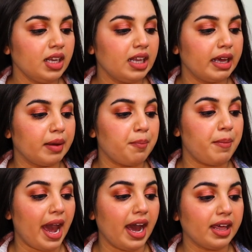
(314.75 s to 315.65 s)
like
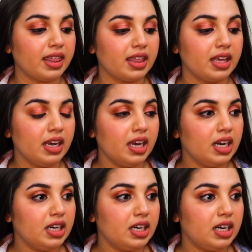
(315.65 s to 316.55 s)
bath
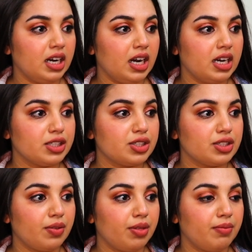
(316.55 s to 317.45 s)

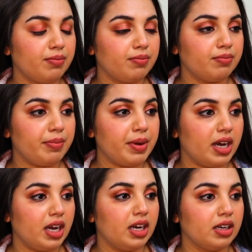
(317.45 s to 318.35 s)

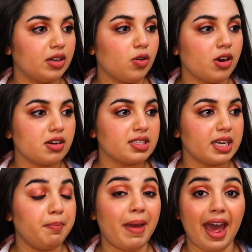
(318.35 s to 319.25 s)
Clorox
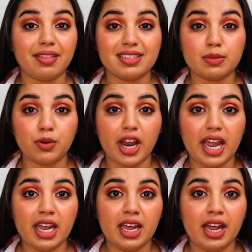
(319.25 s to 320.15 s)
like bath
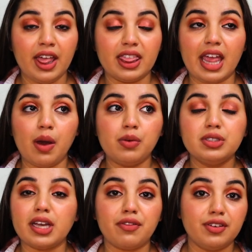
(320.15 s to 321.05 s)
spray, that will
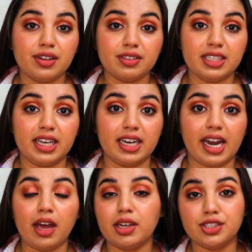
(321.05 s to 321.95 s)
definitely get it
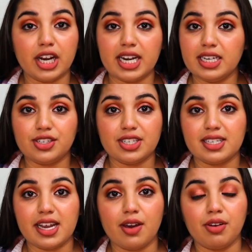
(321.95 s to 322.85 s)
out. I tried it
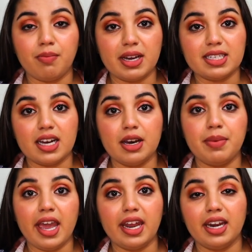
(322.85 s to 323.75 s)
just now on my tub
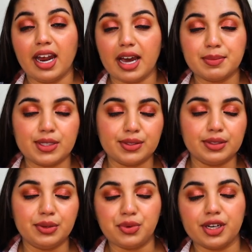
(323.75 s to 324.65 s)
and it
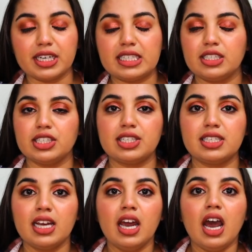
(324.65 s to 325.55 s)
absolutely worked. Just